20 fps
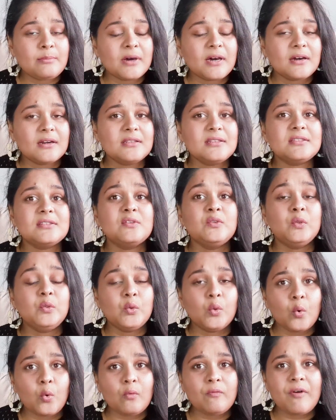Bhatt's
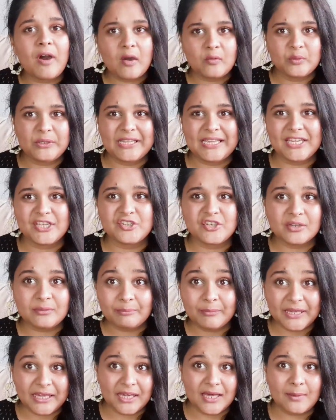no foundation
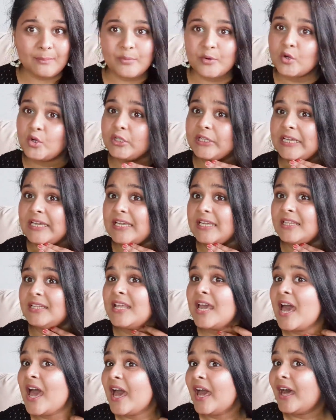makeup routine.
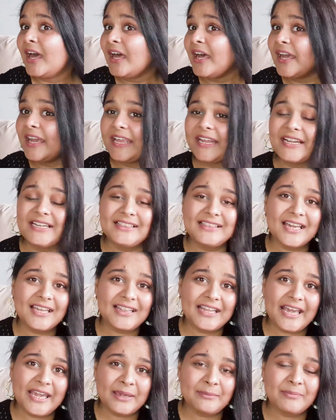Hit the
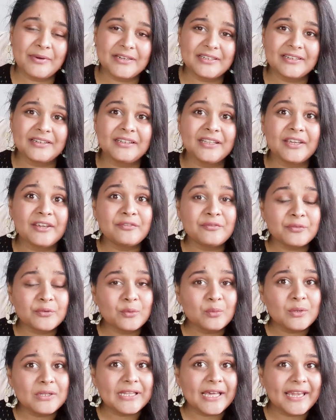like button if
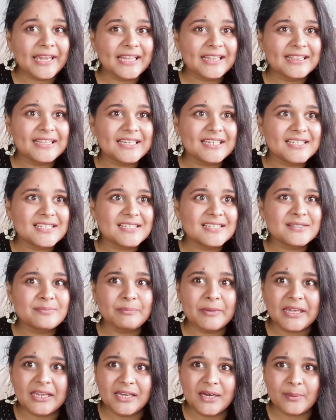you like this
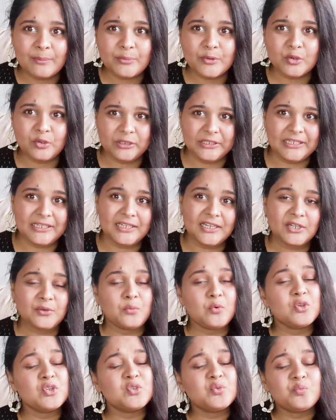makeup routine. It
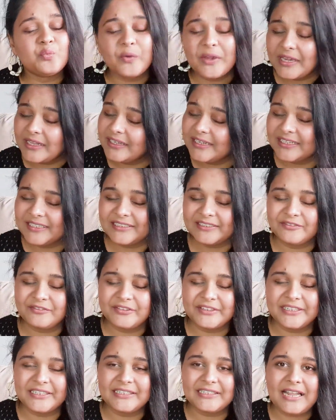was very
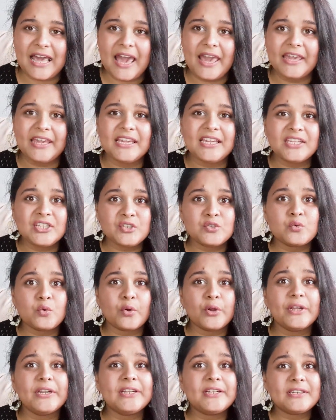different. I
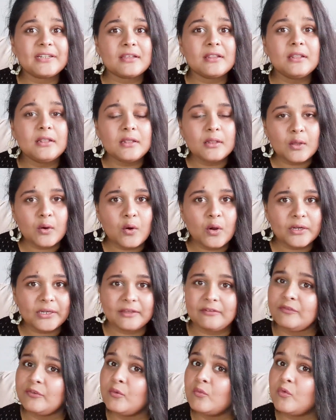enjoyed it a lot.
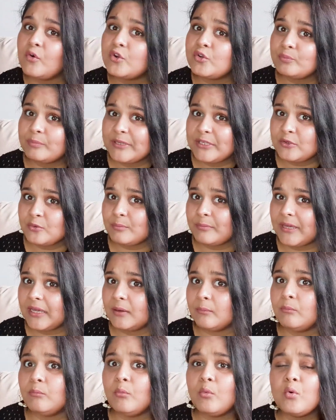If you want me to
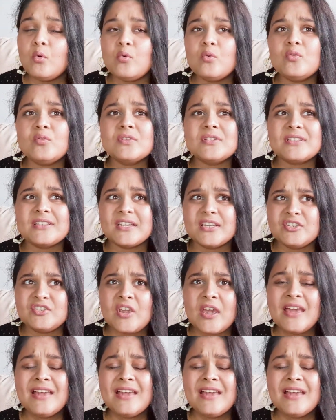make more such